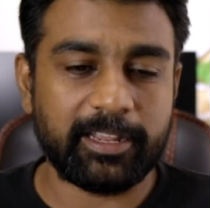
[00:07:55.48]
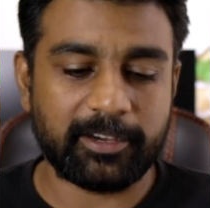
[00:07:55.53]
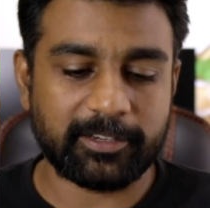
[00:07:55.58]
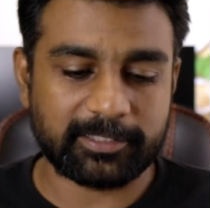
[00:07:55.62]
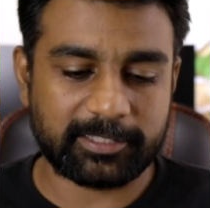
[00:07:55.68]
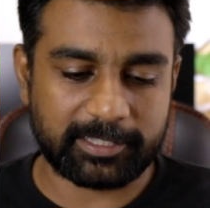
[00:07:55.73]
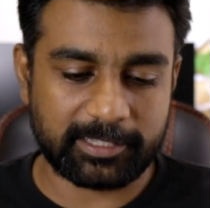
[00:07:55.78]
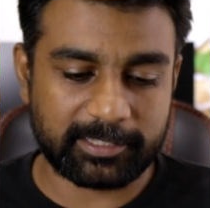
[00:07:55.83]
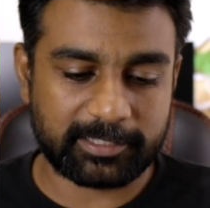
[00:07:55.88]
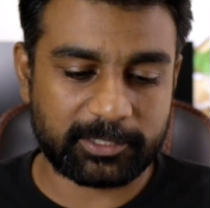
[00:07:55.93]

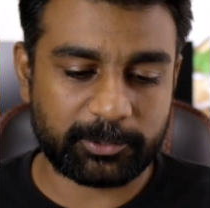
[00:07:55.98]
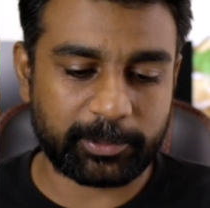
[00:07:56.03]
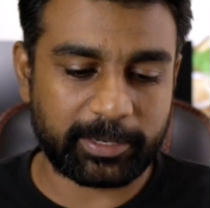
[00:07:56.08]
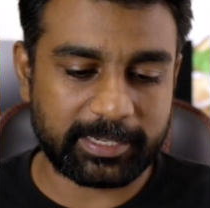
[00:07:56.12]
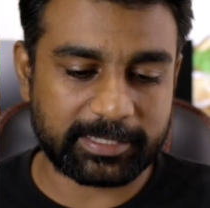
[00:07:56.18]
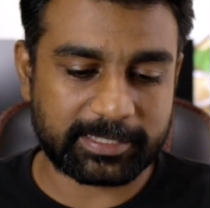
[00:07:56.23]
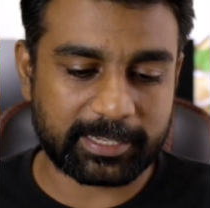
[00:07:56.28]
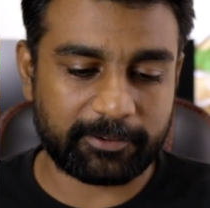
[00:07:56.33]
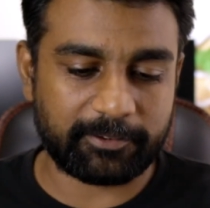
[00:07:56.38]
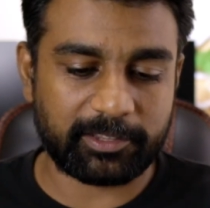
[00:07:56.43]
since
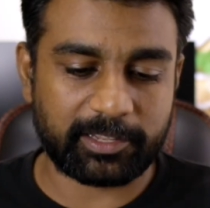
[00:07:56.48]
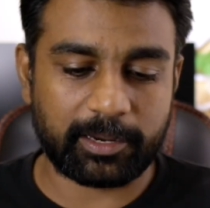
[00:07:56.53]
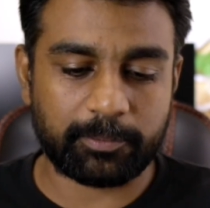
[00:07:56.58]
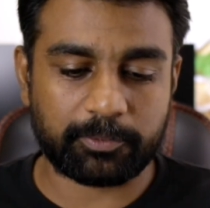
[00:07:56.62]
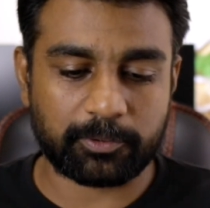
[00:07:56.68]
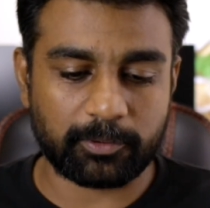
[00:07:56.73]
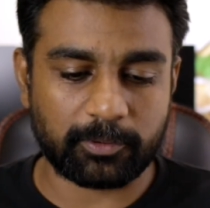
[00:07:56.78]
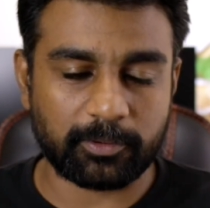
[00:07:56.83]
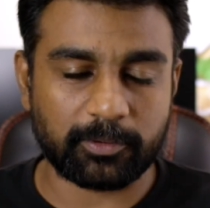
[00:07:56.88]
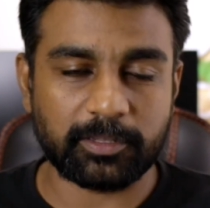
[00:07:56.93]
27th
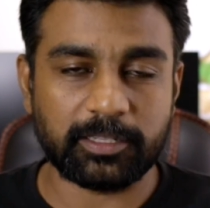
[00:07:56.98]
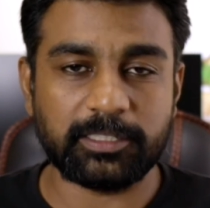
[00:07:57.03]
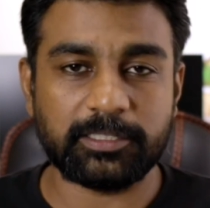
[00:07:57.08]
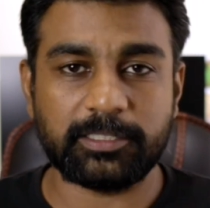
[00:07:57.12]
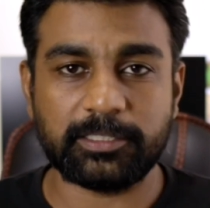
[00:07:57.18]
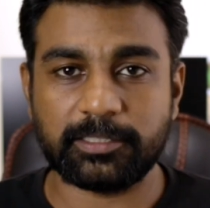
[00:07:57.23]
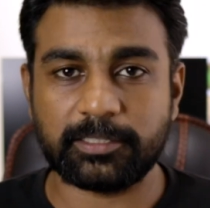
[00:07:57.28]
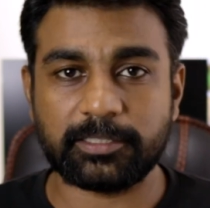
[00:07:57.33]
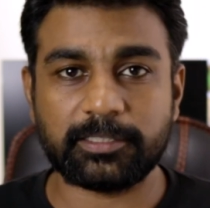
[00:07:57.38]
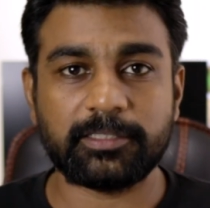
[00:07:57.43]
April, it
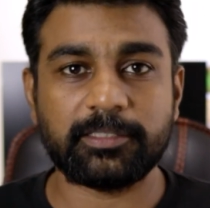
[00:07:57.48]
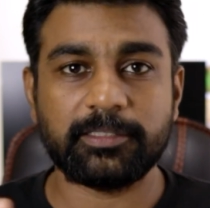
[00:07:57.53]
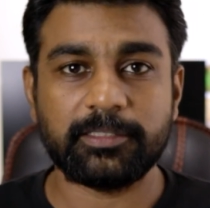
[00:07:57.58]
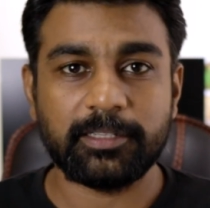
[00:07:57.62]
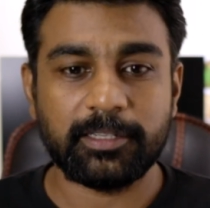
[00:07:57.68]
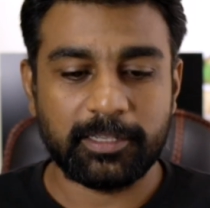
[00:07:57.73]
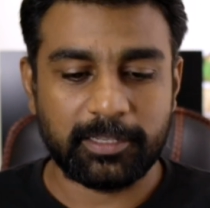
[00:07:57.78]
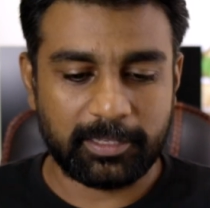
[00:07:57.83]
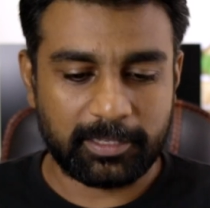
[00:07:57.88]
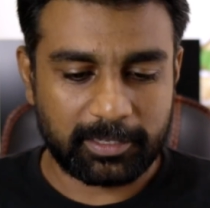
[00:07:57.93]
just
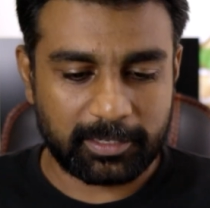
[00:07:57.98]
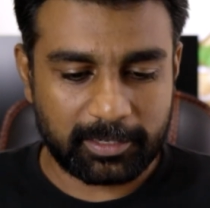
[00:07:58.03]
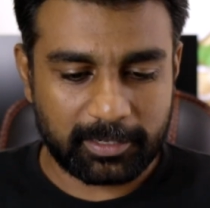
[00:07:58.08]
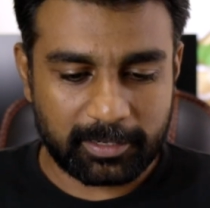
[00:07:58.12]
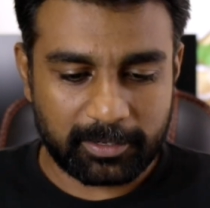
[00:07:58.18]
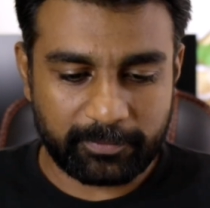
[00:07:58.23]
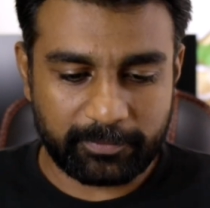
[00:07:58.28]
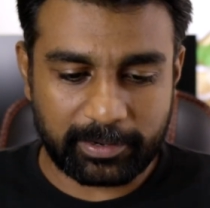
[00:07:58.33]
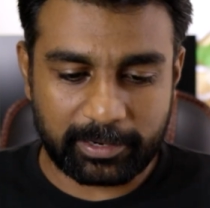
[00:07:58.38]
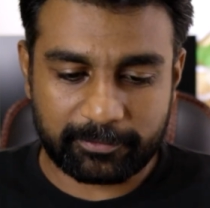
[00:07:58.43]

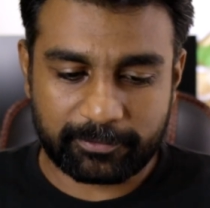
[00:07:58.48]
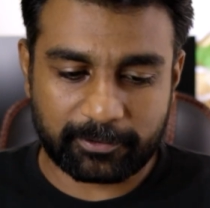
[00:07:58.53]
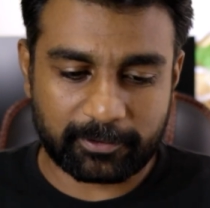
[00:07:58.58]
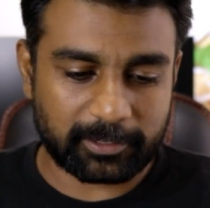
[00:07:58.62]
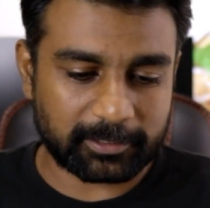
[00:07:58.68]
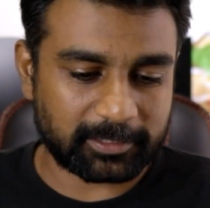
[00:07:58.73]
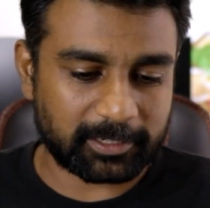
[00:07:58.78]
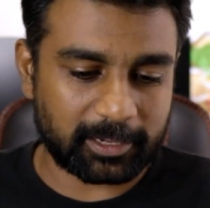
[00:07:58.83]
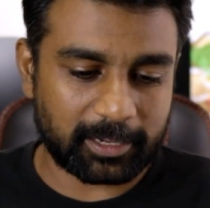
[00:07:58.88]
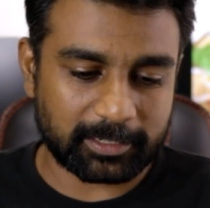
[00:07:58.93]
went for
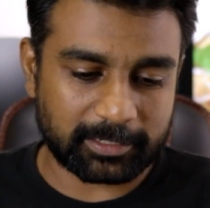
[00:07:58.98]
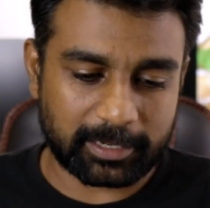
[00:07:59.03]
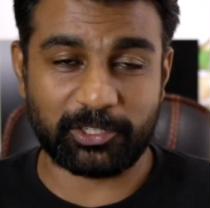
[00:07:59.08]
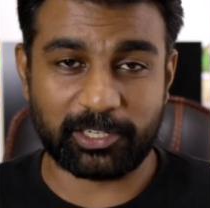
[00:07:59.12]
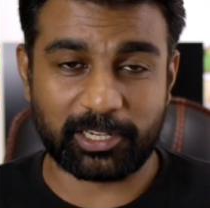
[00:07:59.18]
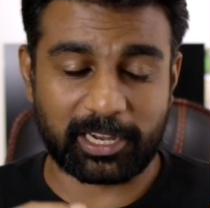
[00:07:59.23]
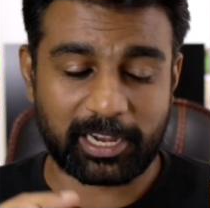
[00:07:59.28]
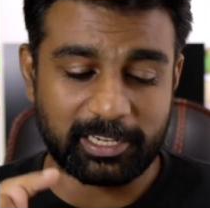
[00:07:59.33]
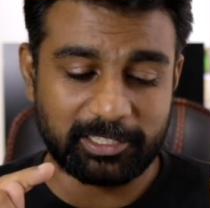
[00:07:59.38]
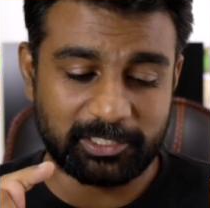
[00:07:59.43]
a toss.
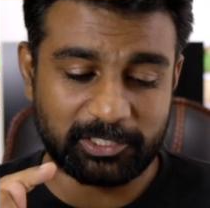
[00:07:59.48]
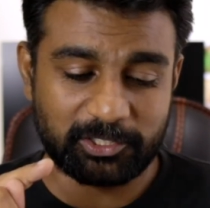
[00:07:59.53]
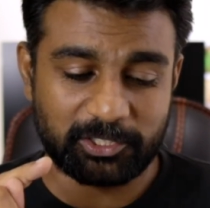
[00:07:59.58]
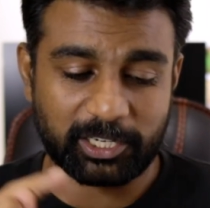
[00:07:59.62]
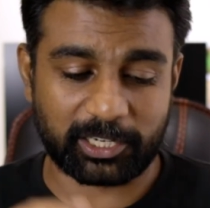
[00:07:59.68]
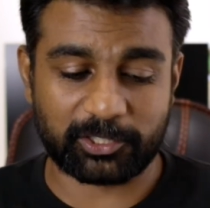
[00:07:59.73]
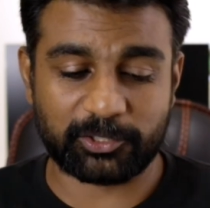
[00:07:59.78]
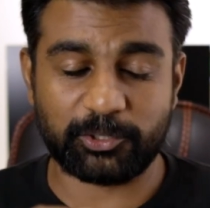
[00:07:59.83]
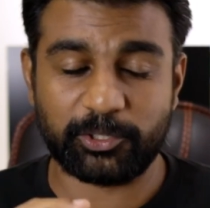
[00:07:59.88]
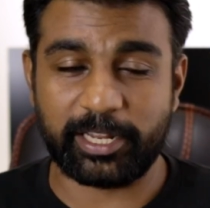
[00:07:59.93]
I just
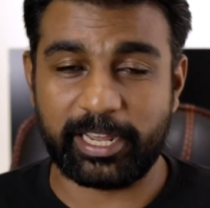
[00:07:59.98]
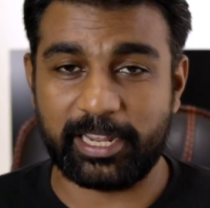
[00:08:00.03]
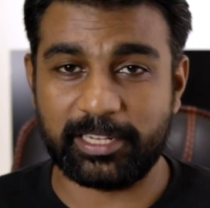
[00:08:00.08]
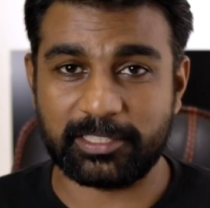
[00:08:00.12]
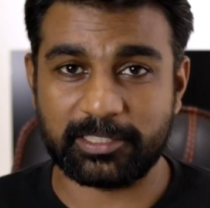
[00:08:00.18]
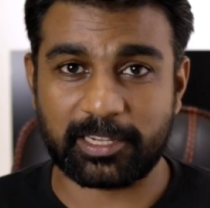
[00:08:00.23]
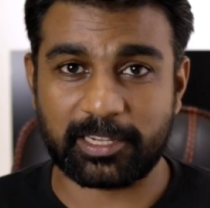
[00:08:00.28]
checked today's